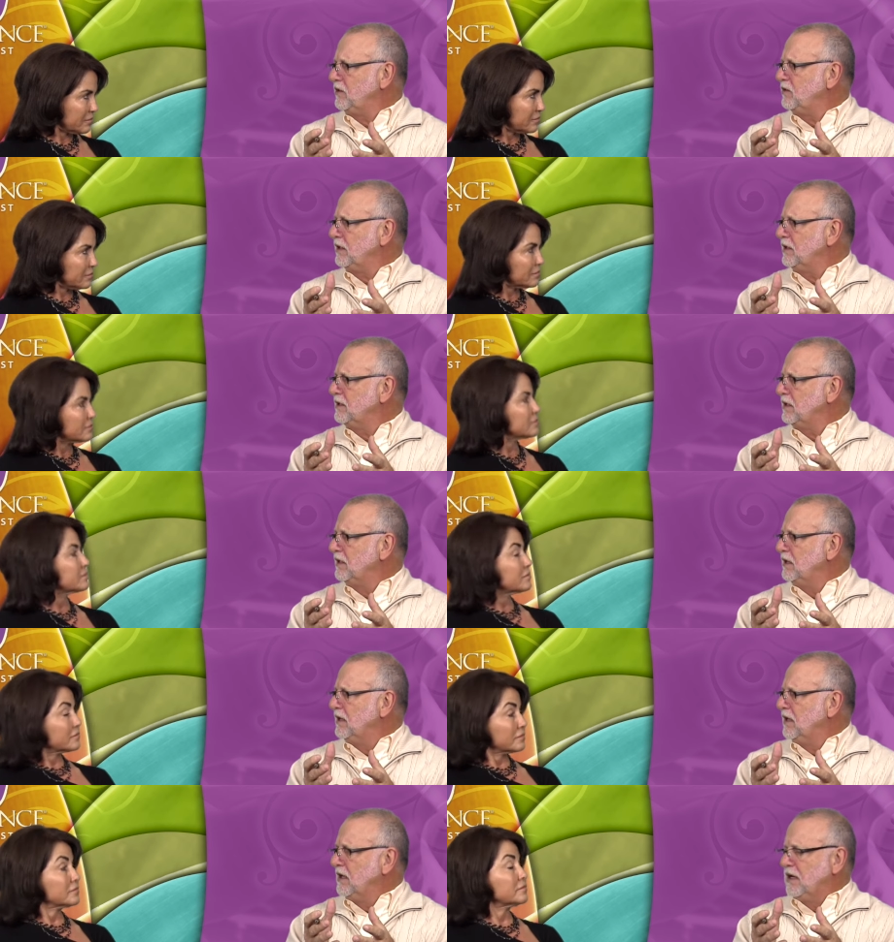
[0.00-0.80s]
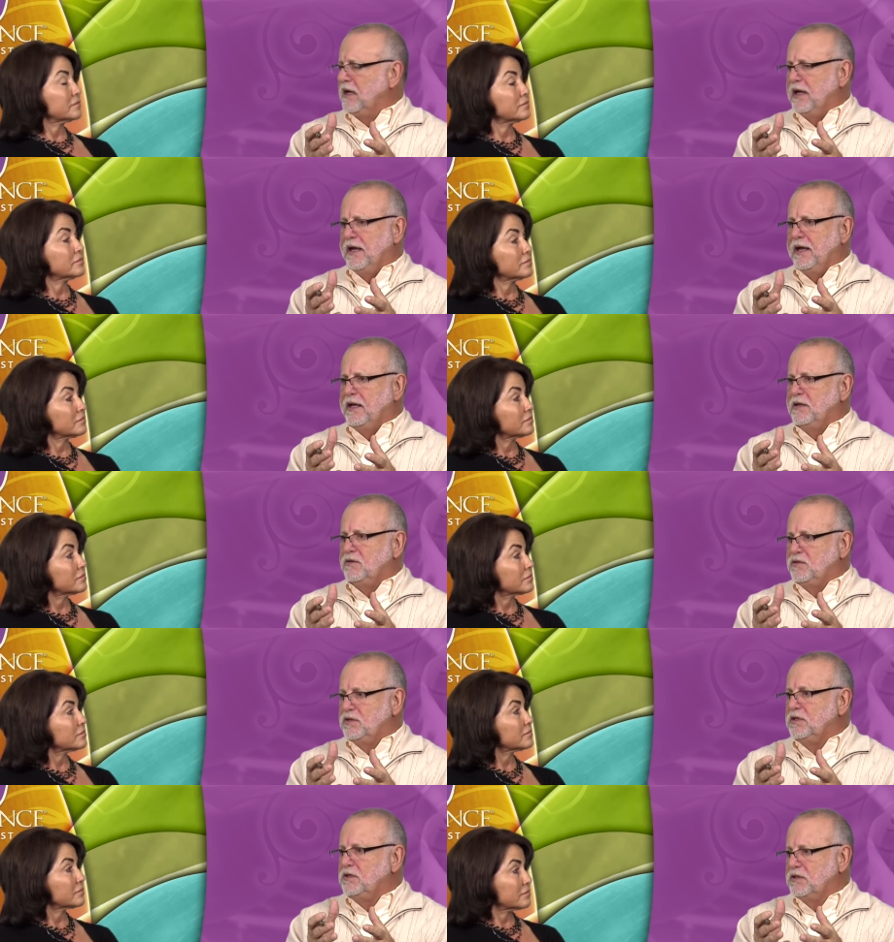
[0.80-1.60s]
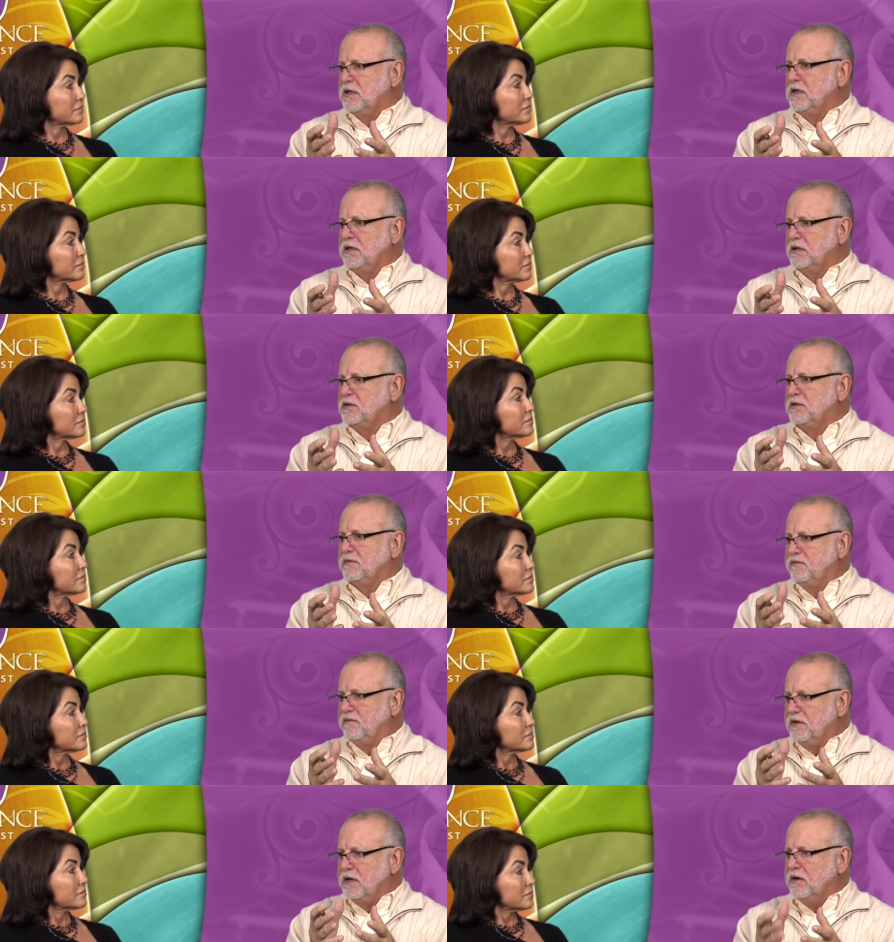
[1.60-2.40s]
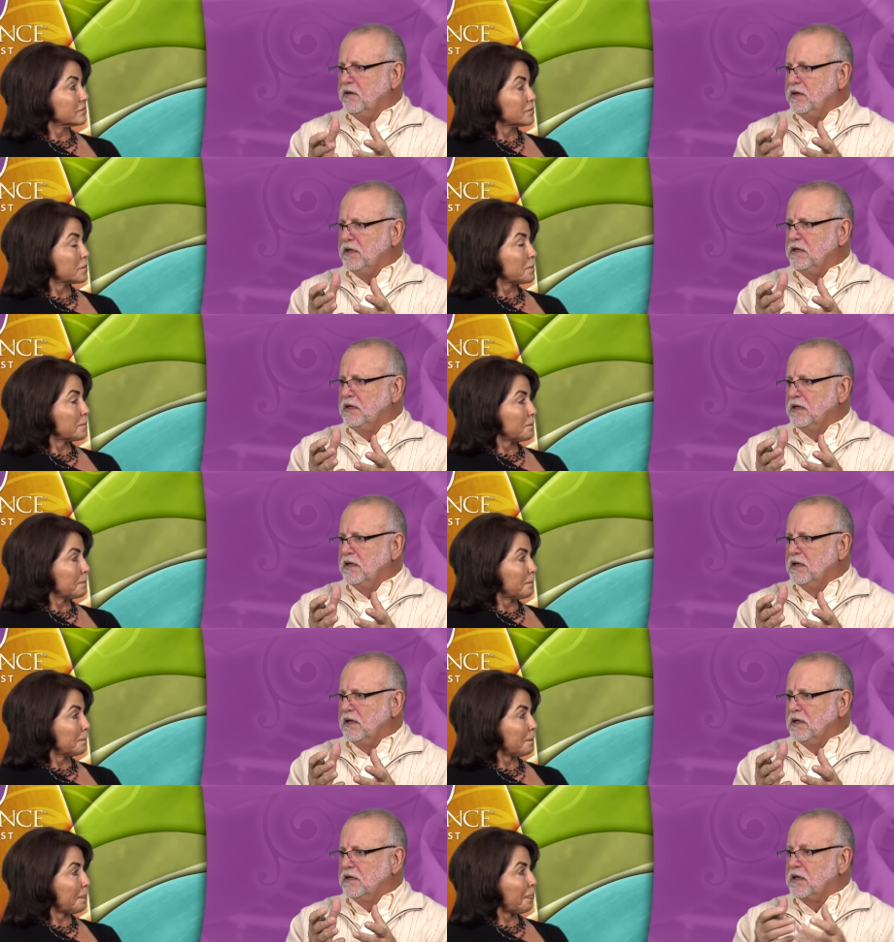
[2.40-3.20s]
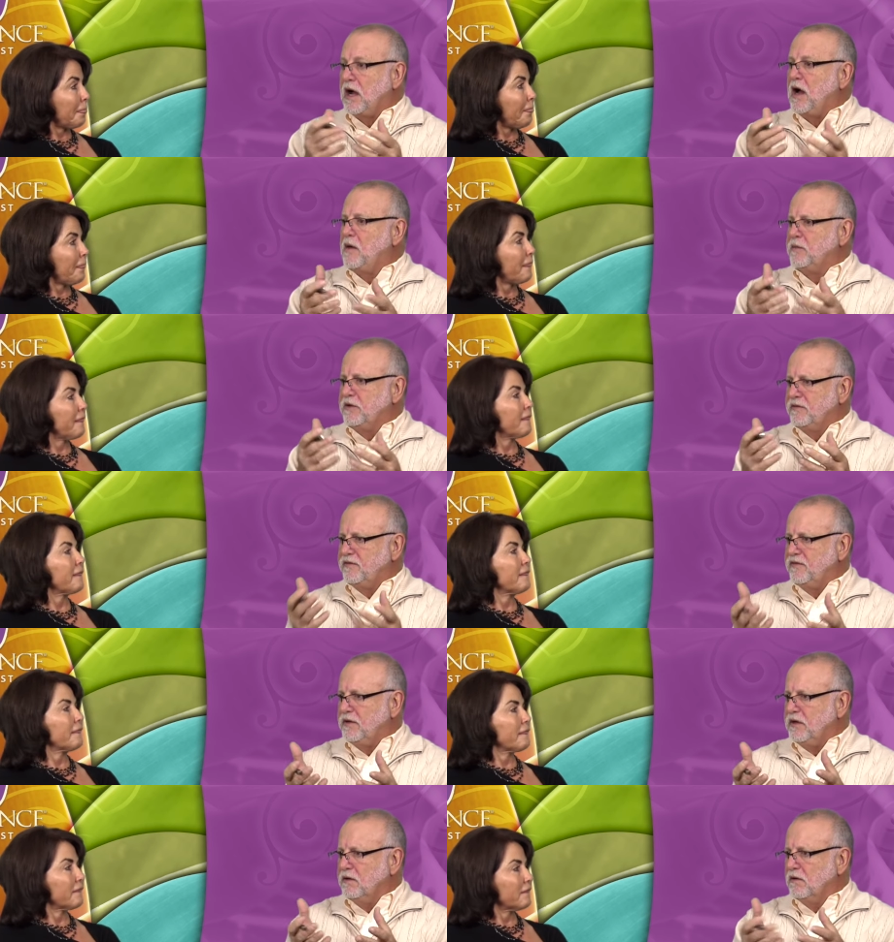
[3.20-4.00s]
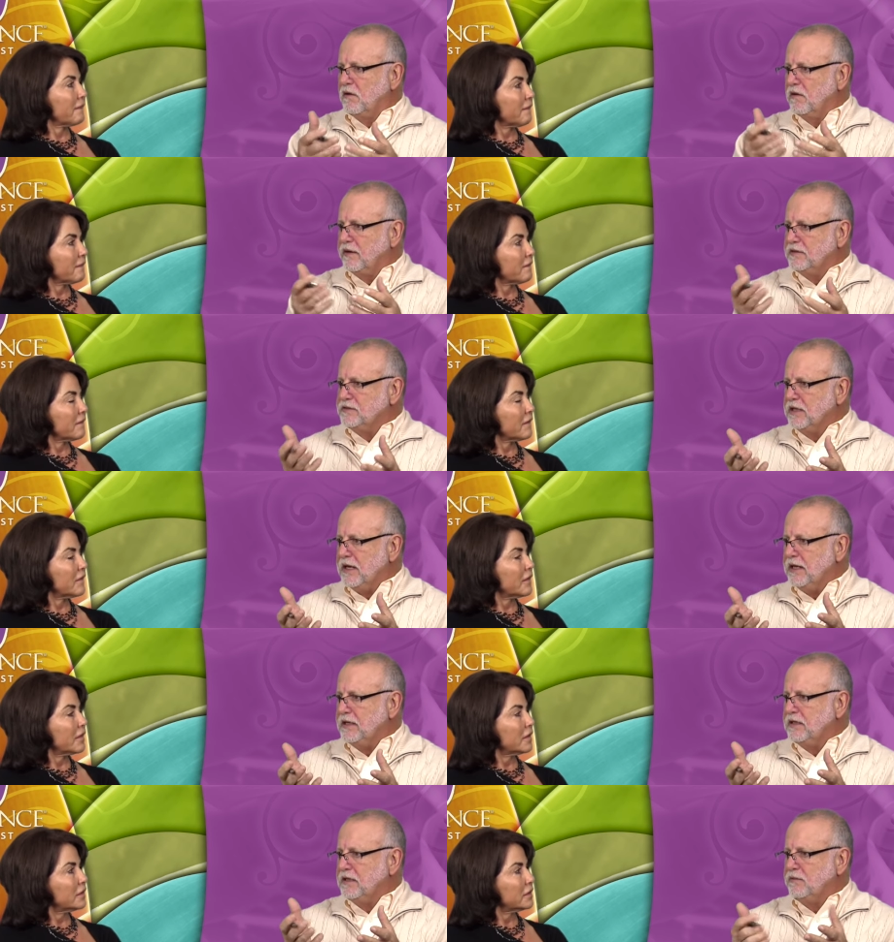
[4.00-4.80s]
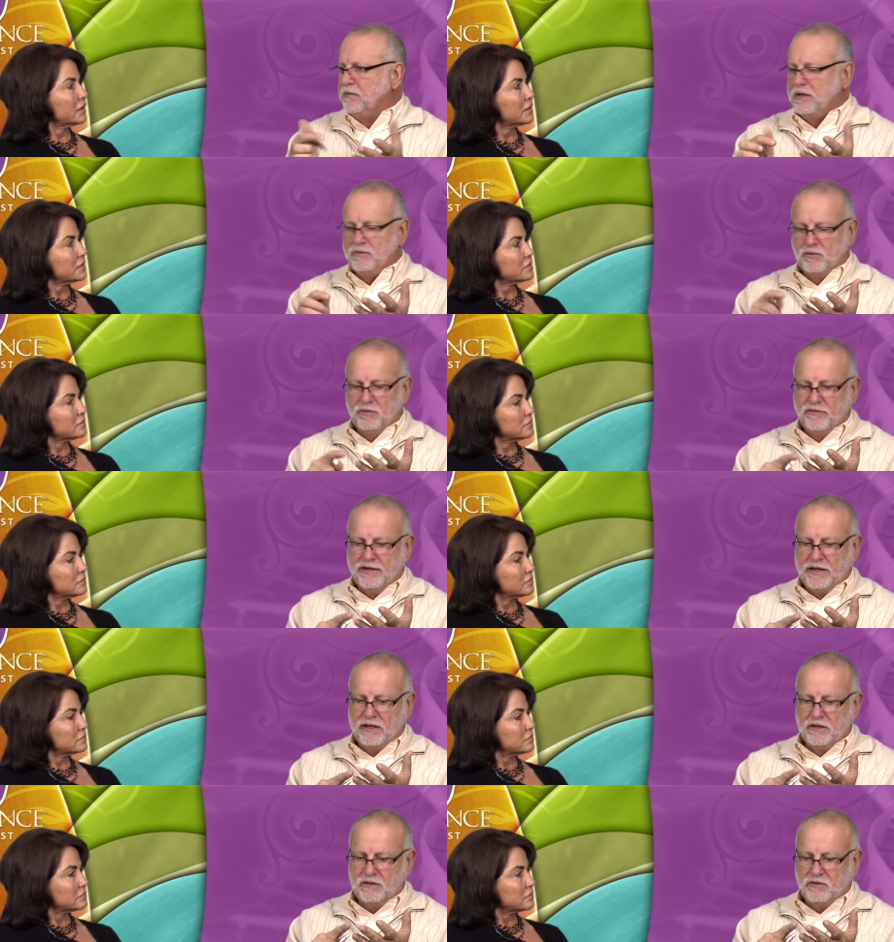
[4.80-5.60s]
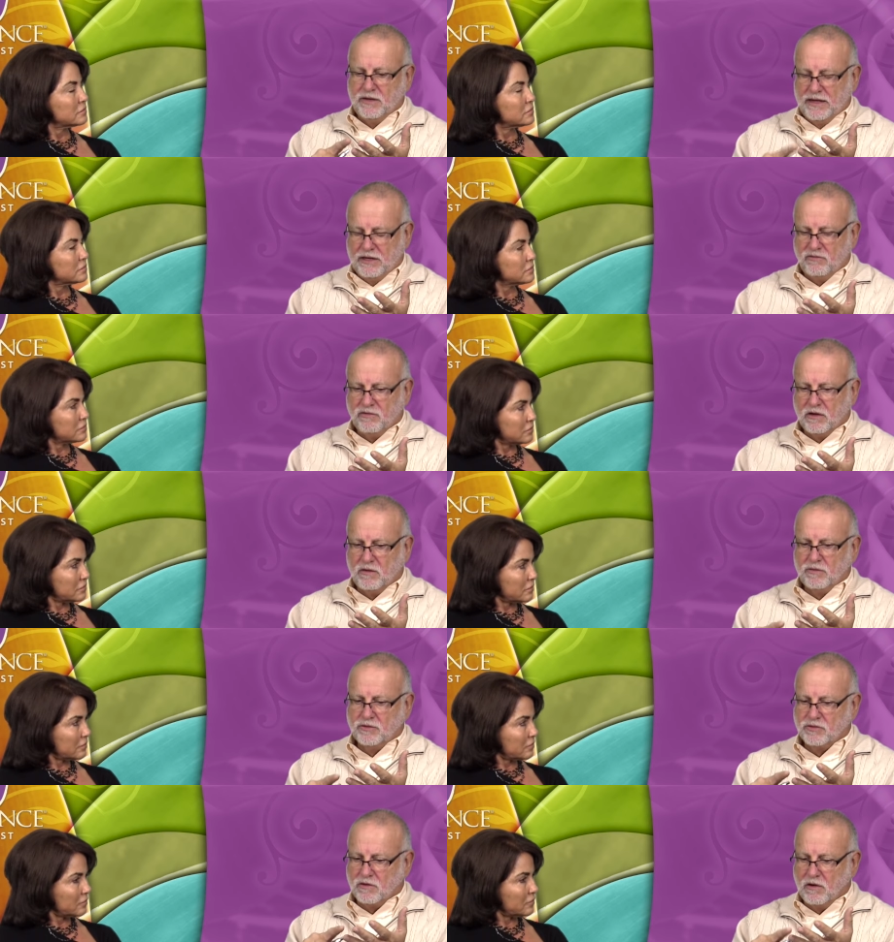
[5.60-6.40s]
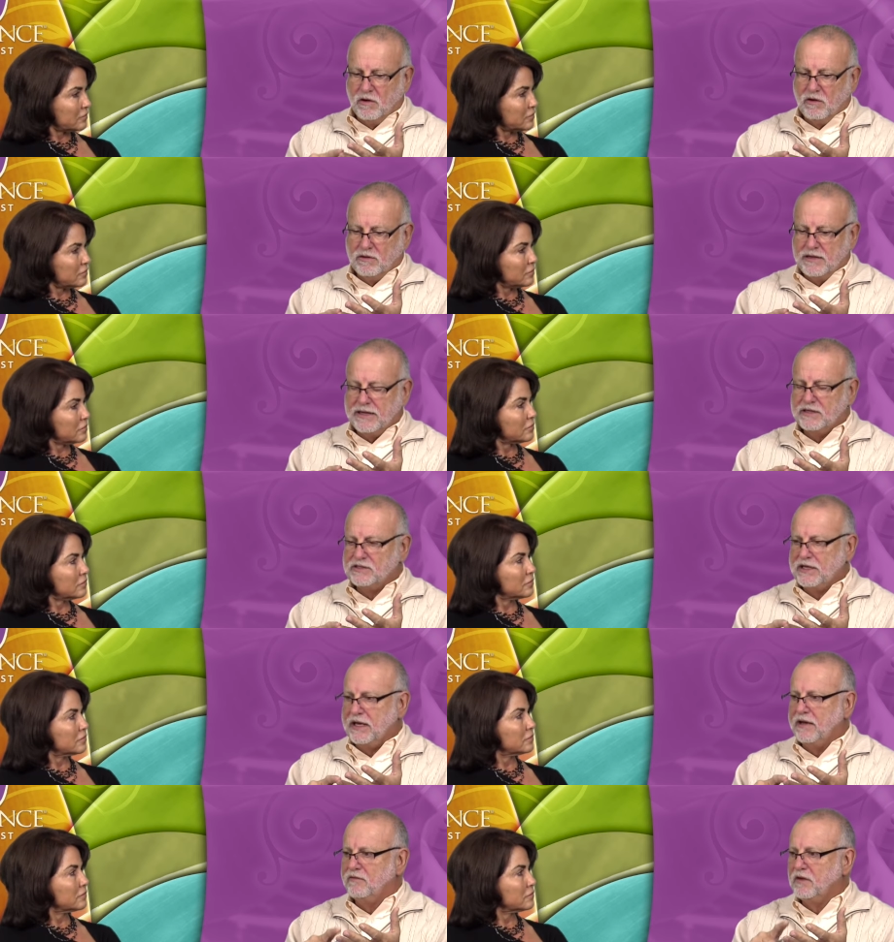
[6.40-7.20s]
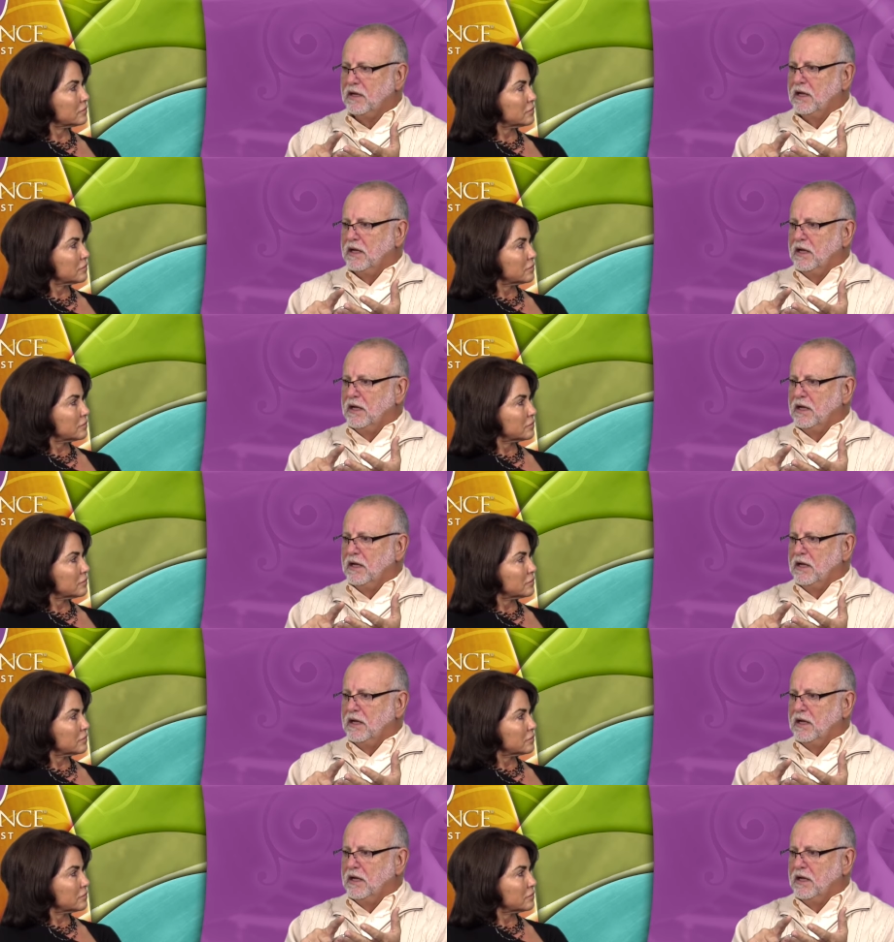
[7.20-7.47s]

Speaker 1: unit, mm-hmm. and she said it's a very common fear or anxiety that people who've had head traumas or heart attacks have.